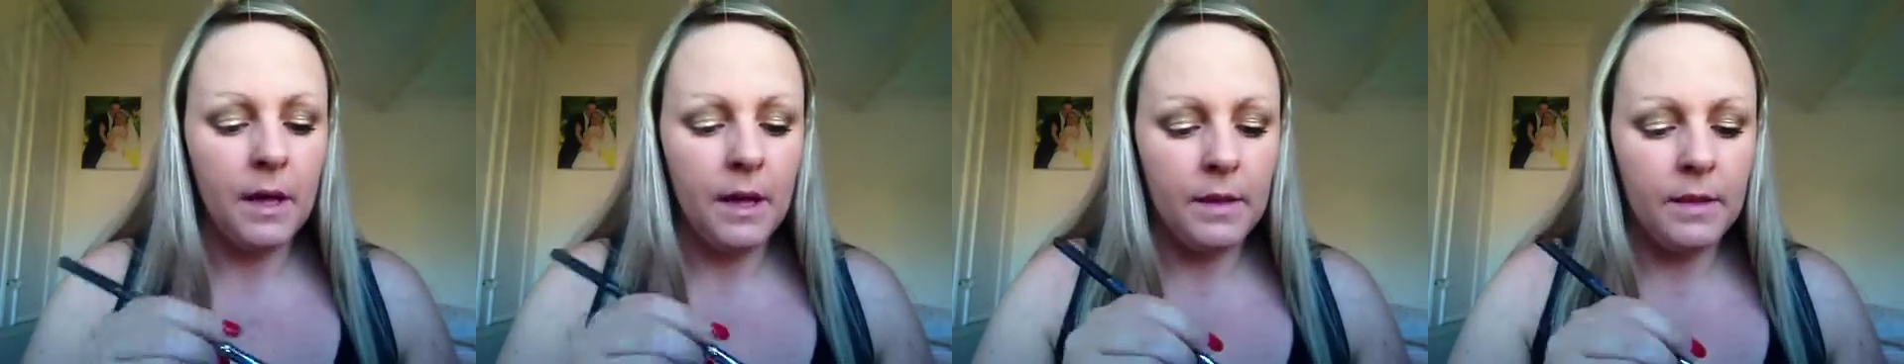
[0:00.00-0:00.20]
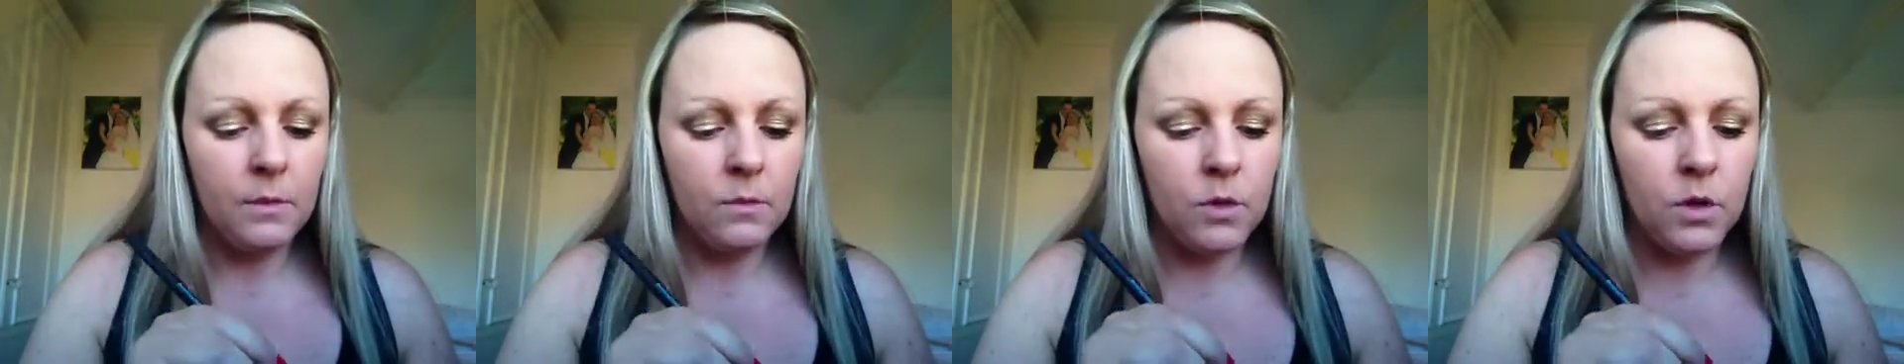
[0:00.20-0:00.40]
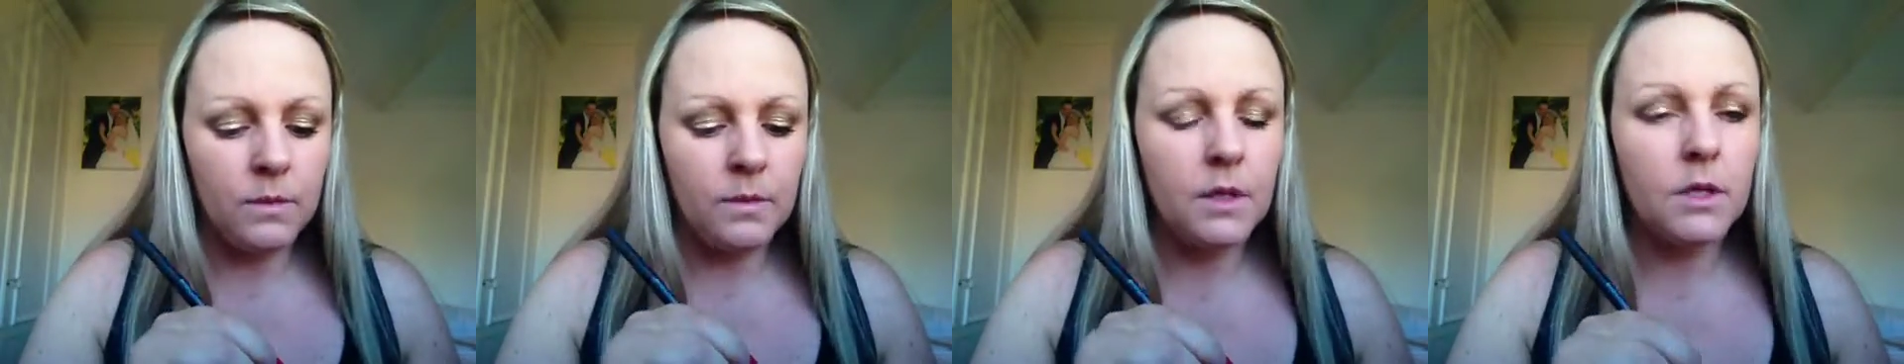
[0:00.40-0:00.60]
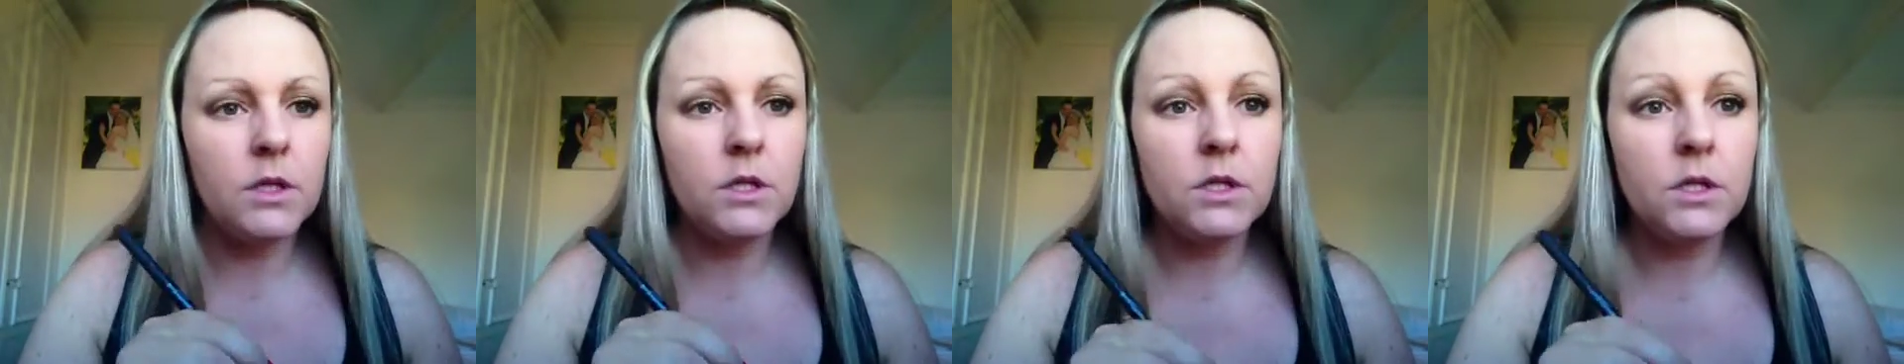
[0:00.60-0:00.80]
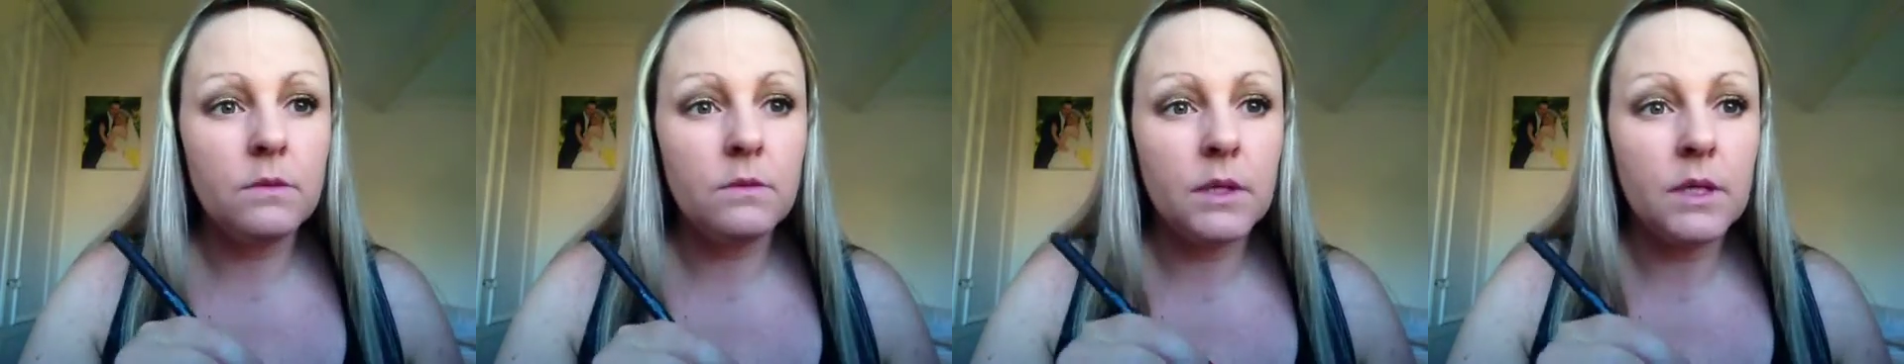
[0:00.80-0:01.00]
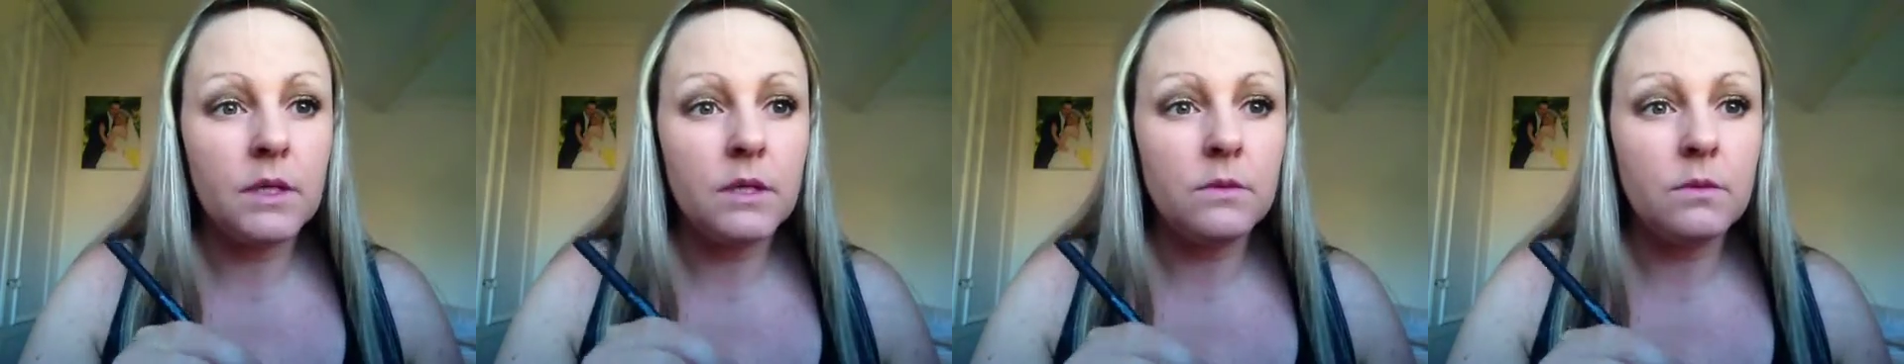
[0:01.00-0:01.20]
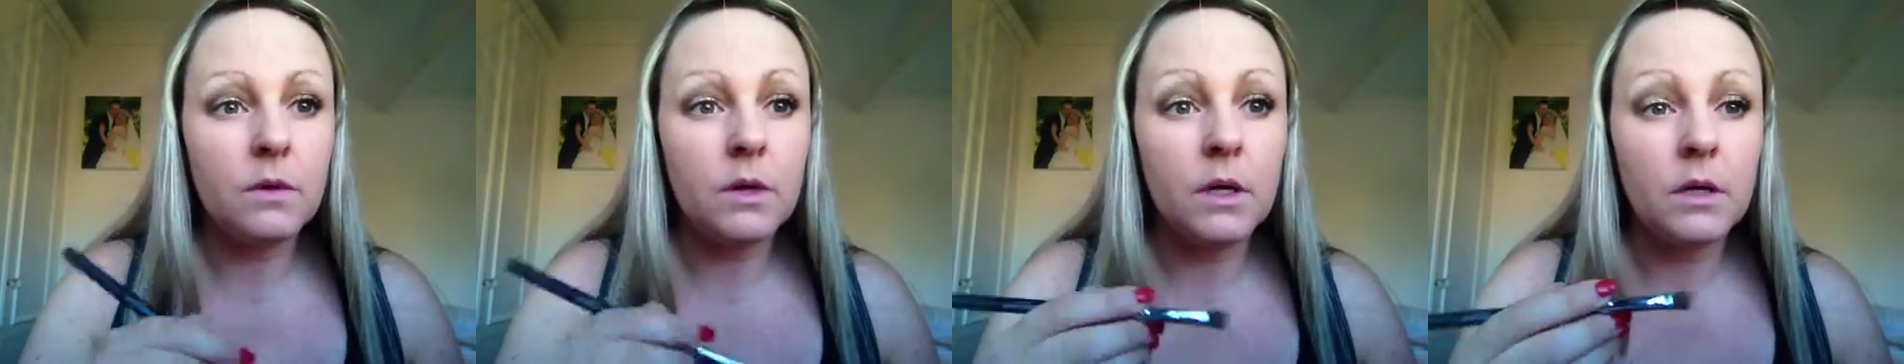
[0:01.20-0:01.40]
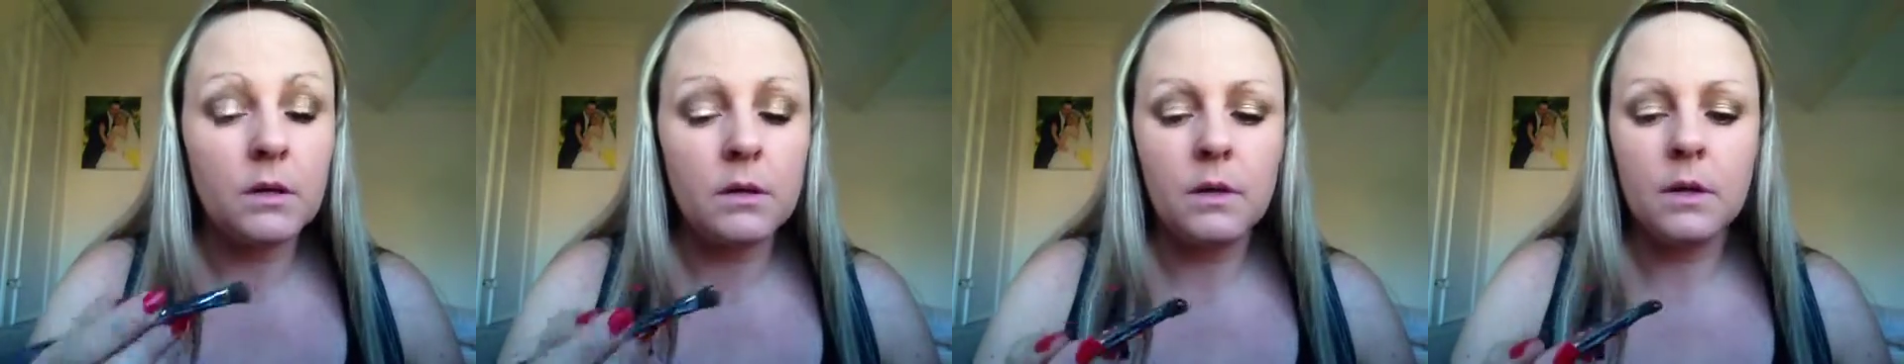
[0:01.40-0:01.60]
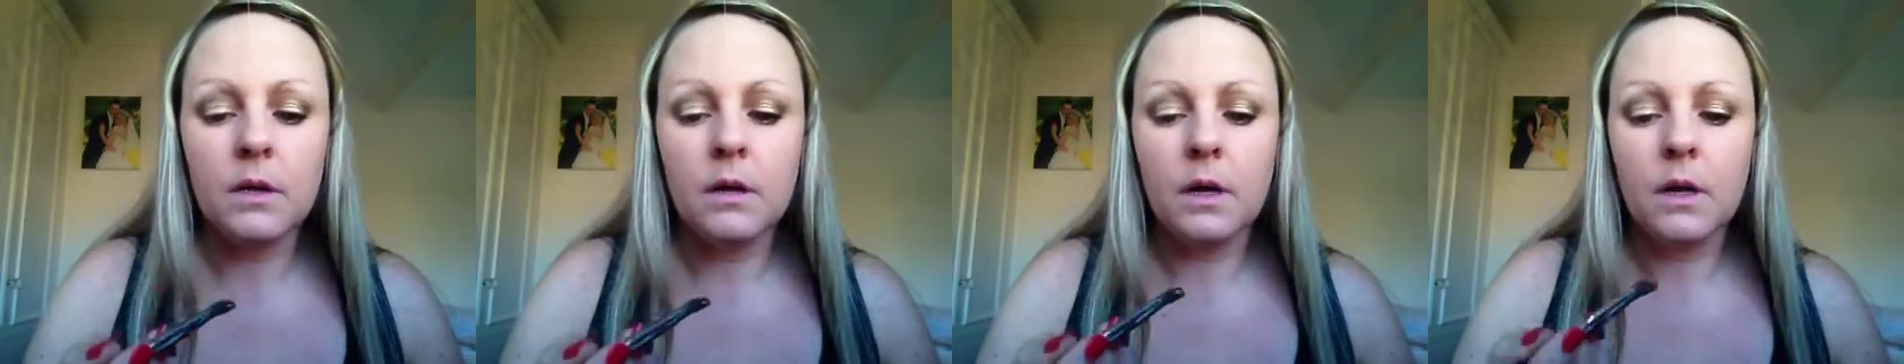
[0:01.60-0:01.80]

And then what I'm going to do with this one,